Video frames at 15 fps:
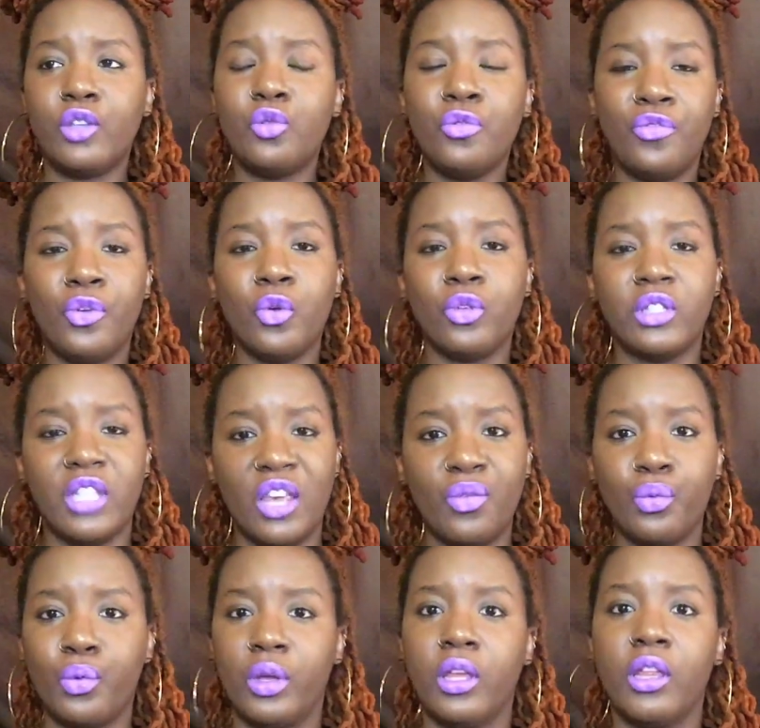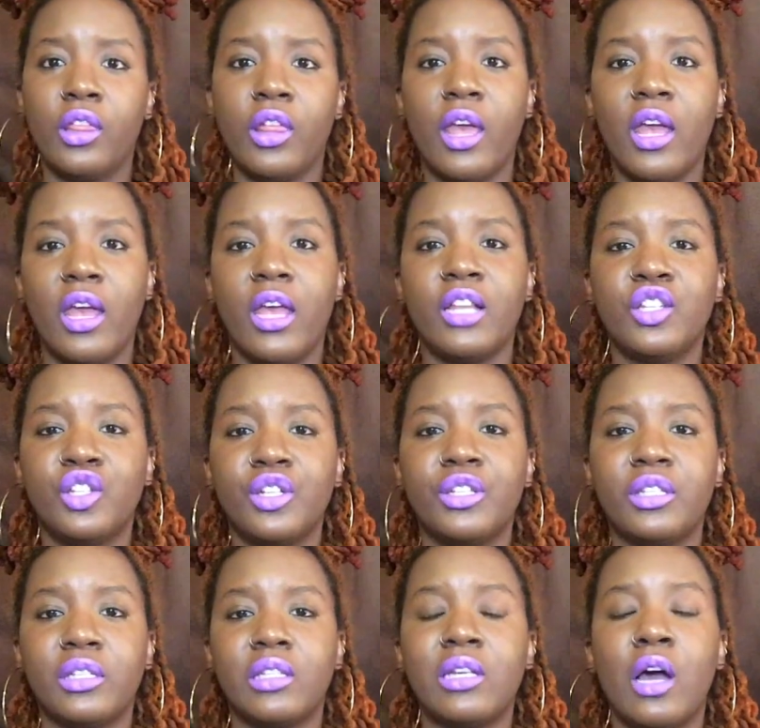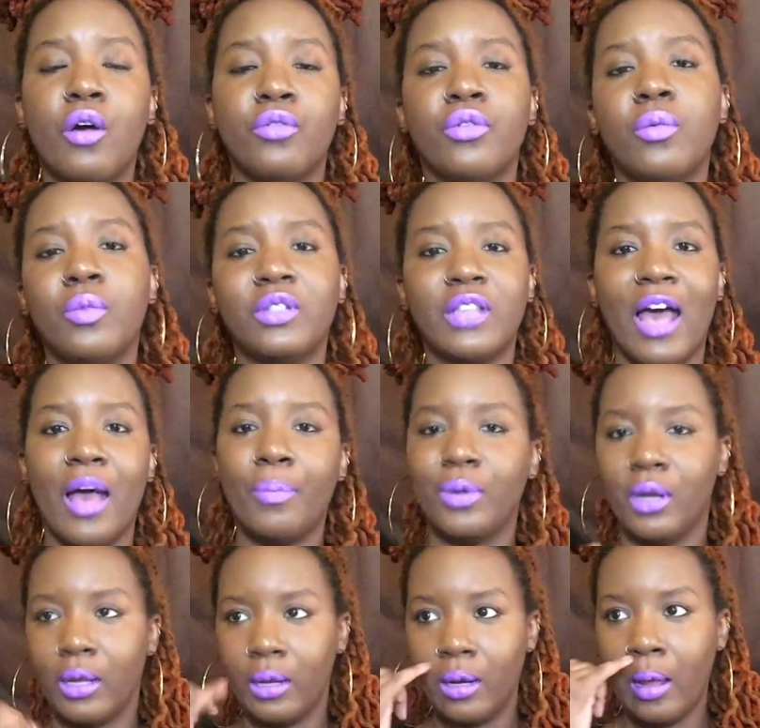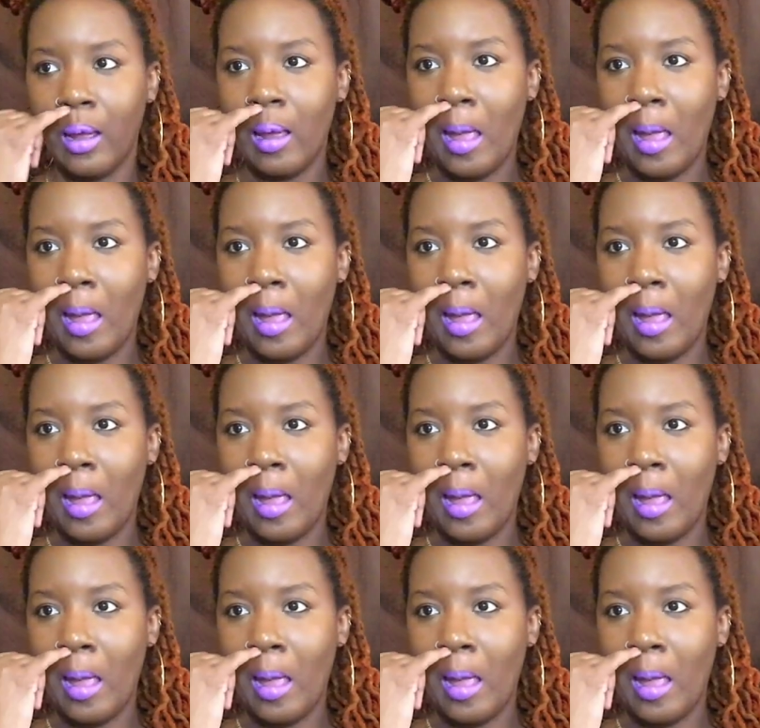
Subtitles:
you feel safe with, and just tell them what's happening.